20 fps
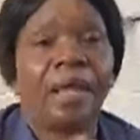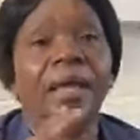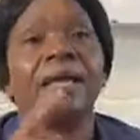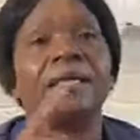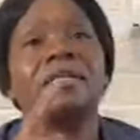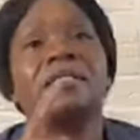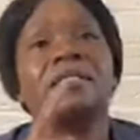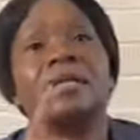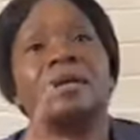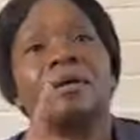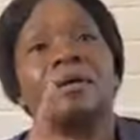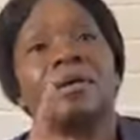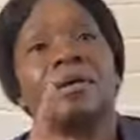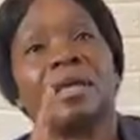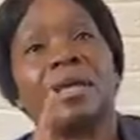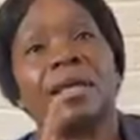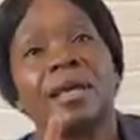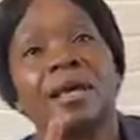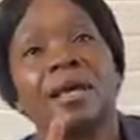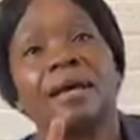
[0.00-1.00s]
As
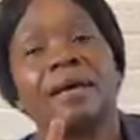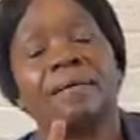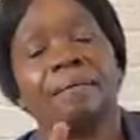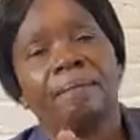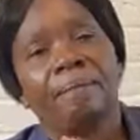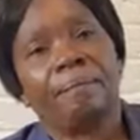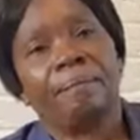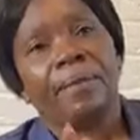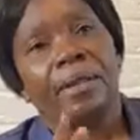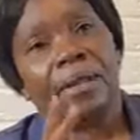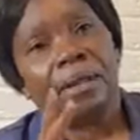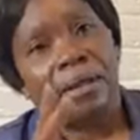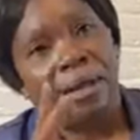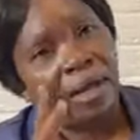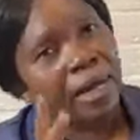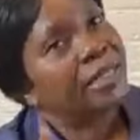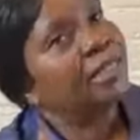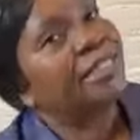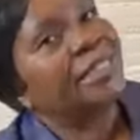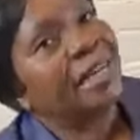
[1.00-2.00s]
king,
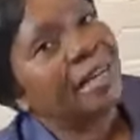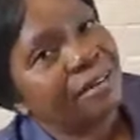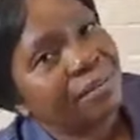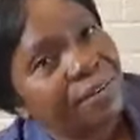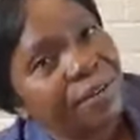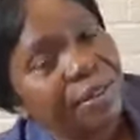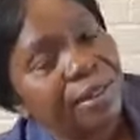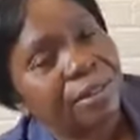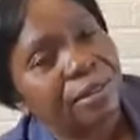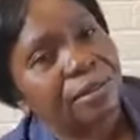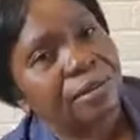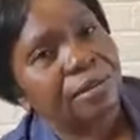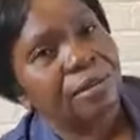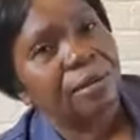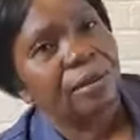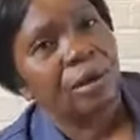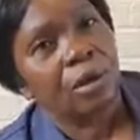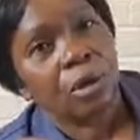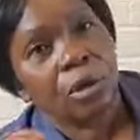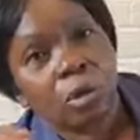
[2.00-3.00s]
as David,
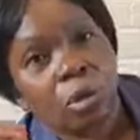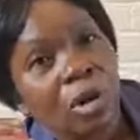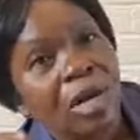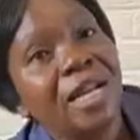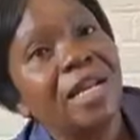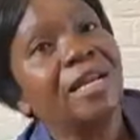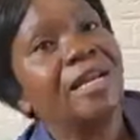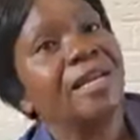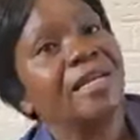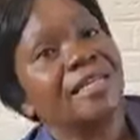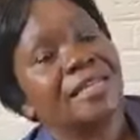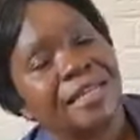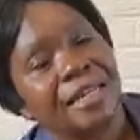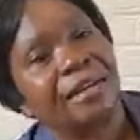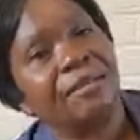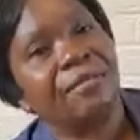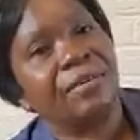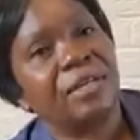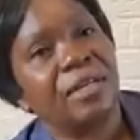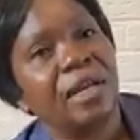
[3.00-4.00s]
ruling as
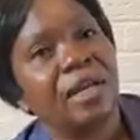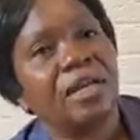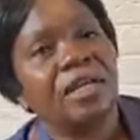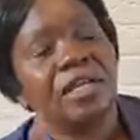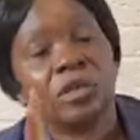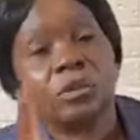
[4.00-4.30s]
David.